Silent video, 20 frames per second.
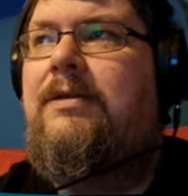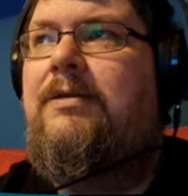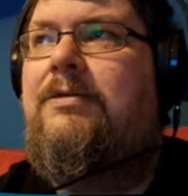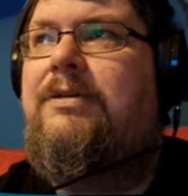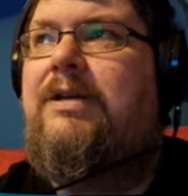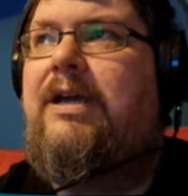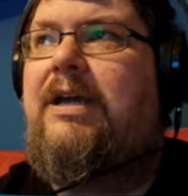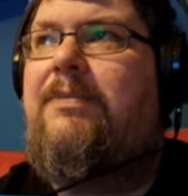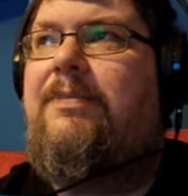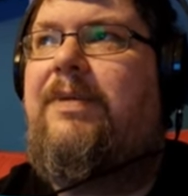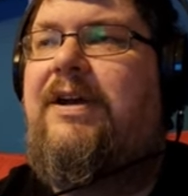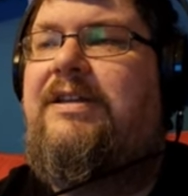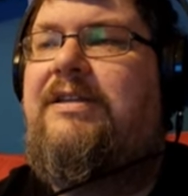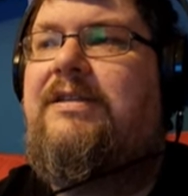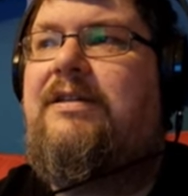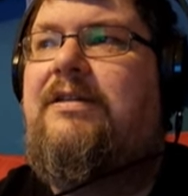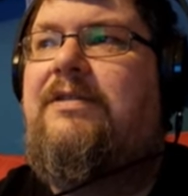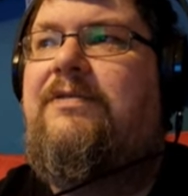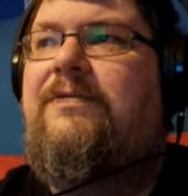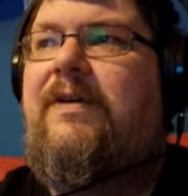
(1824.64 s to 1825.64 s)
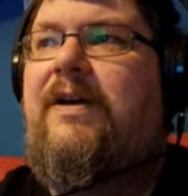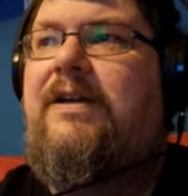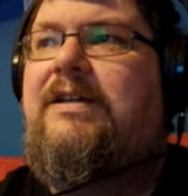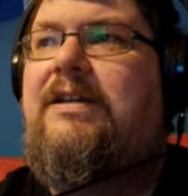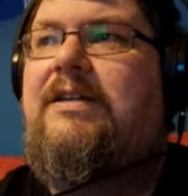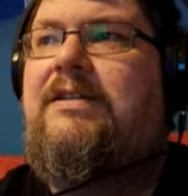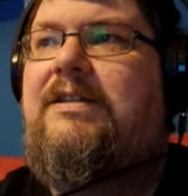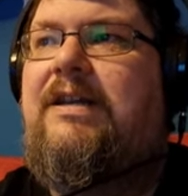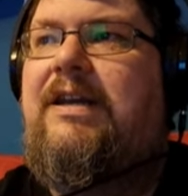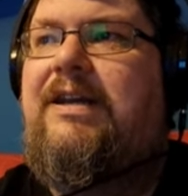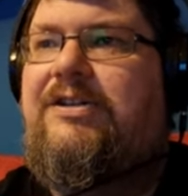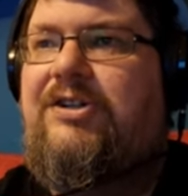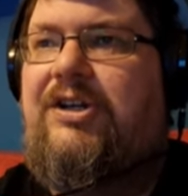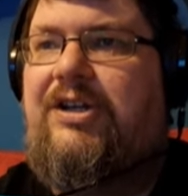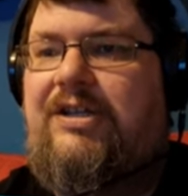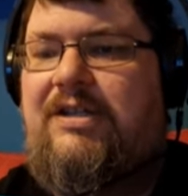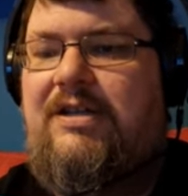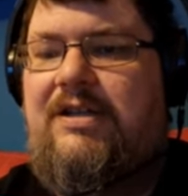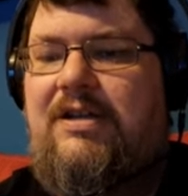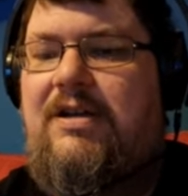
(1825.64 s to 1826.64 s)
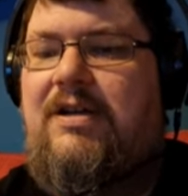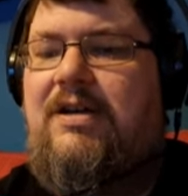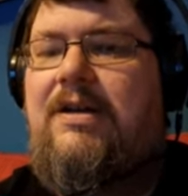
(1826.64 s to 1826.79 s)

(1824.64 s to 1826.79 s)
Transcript: You take a bite and find it delicious.